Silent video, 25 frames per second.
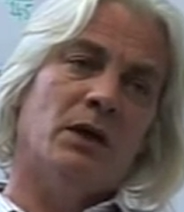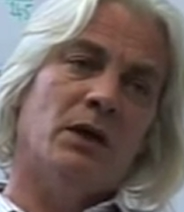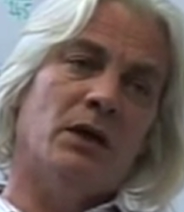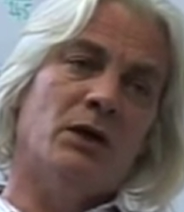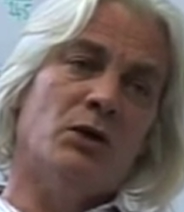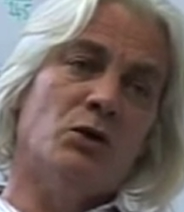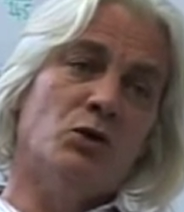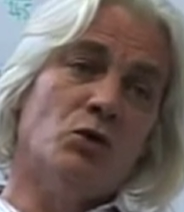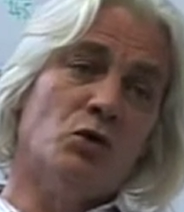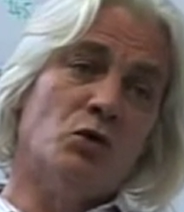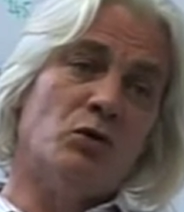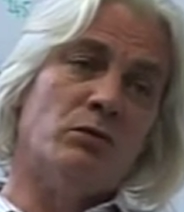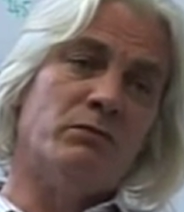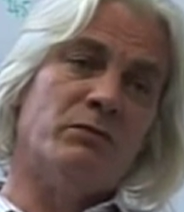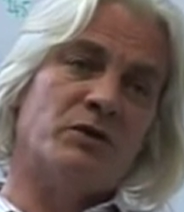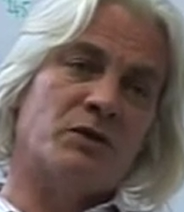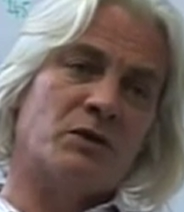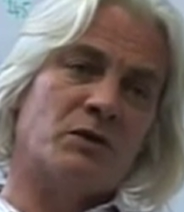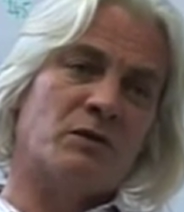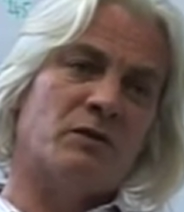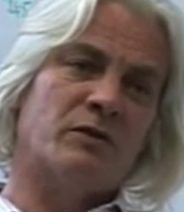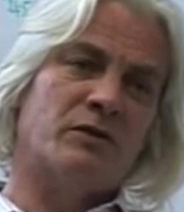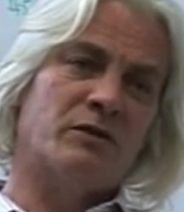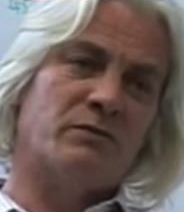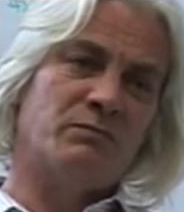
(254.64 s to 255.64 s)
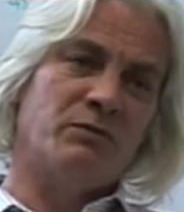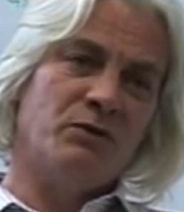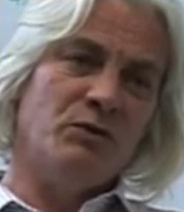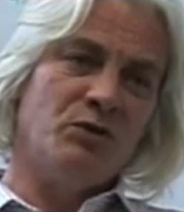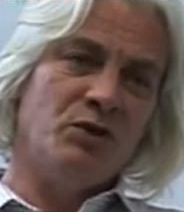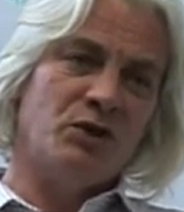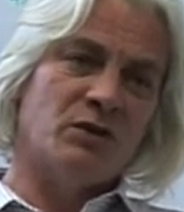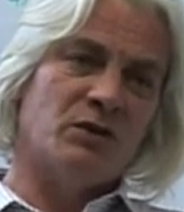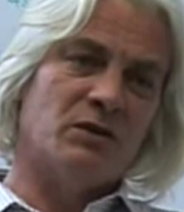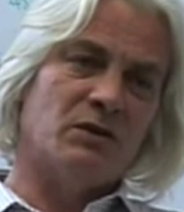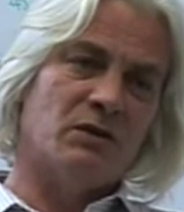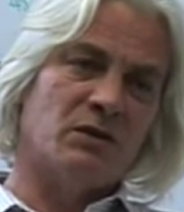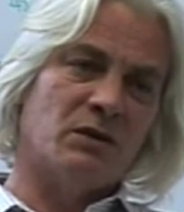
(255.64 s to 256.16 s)
enormous
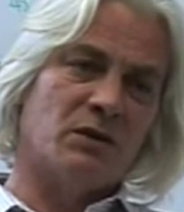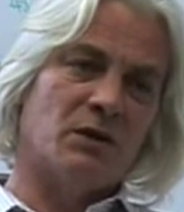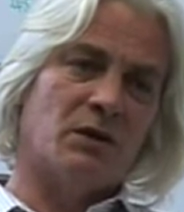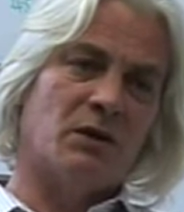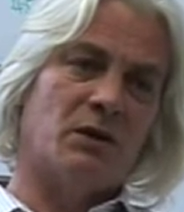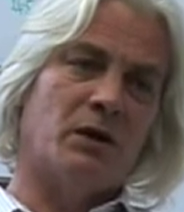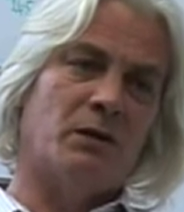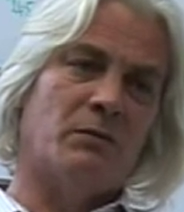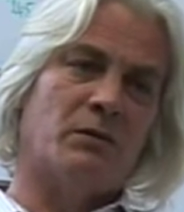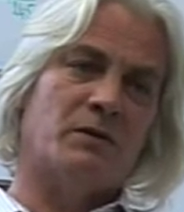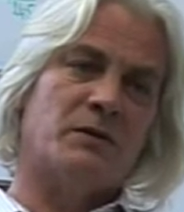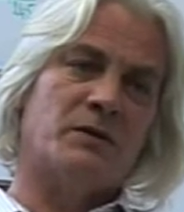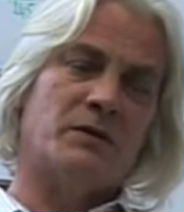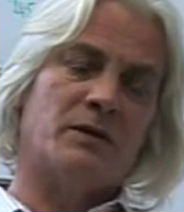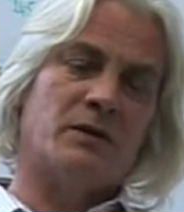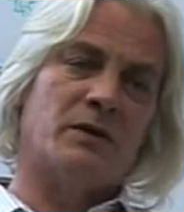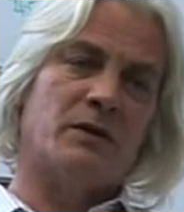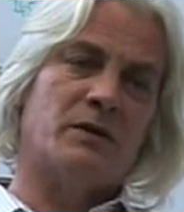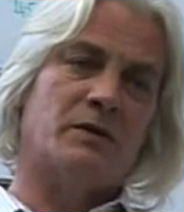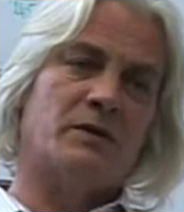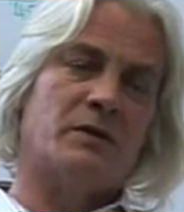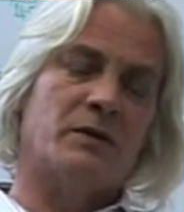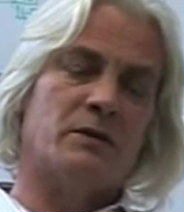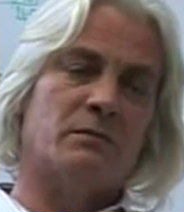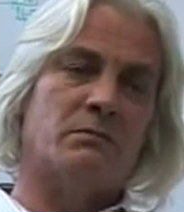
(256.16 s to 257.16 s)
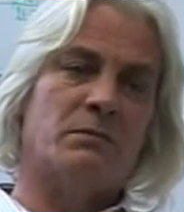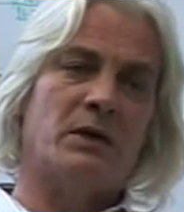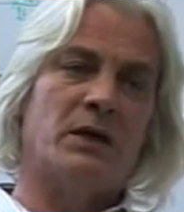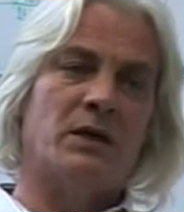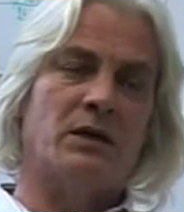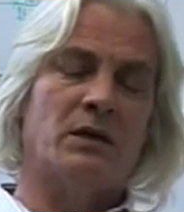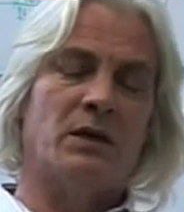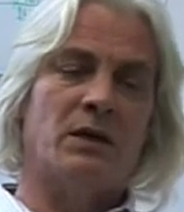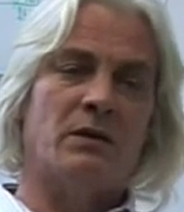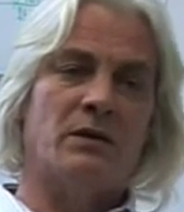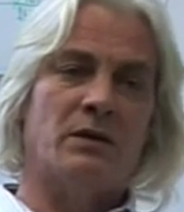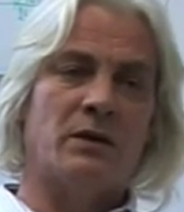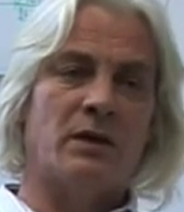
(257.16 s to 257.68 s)
contribution that climate science has made
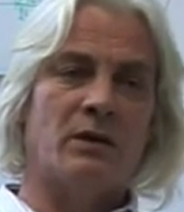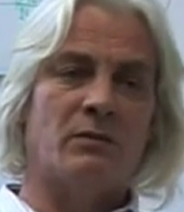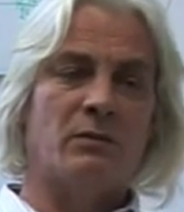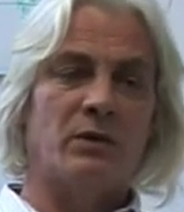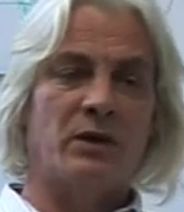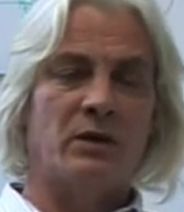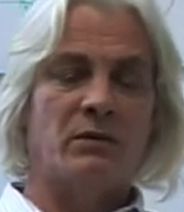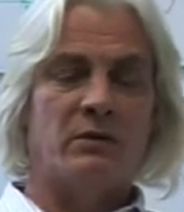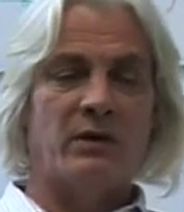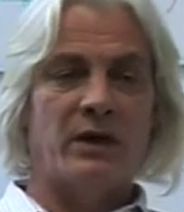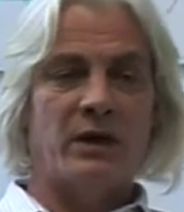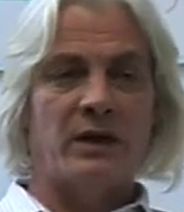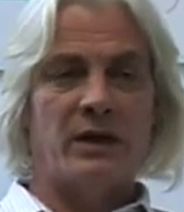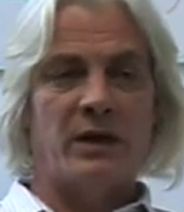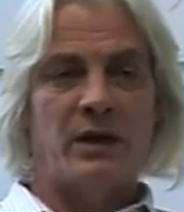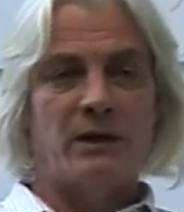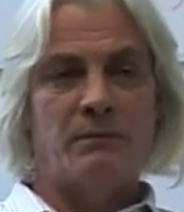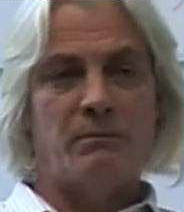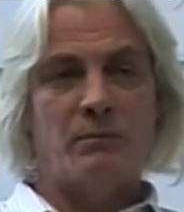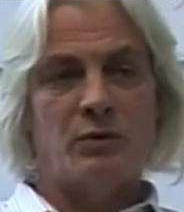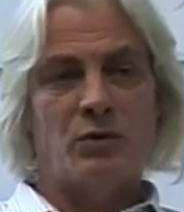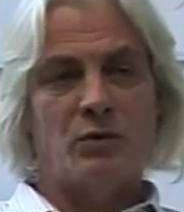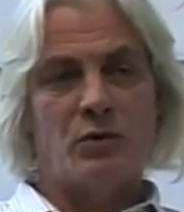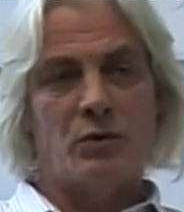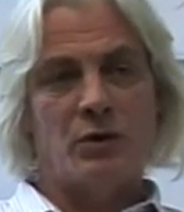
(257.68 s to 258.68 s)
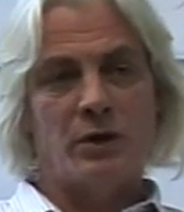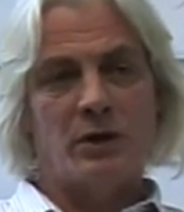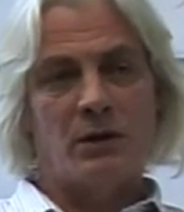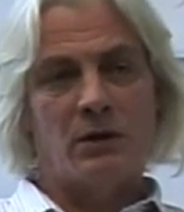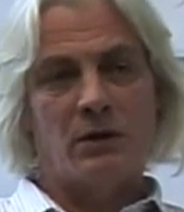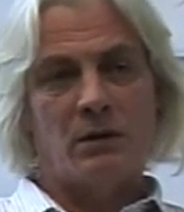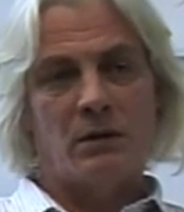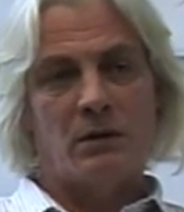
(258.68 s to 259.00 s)
that, that we are at that point.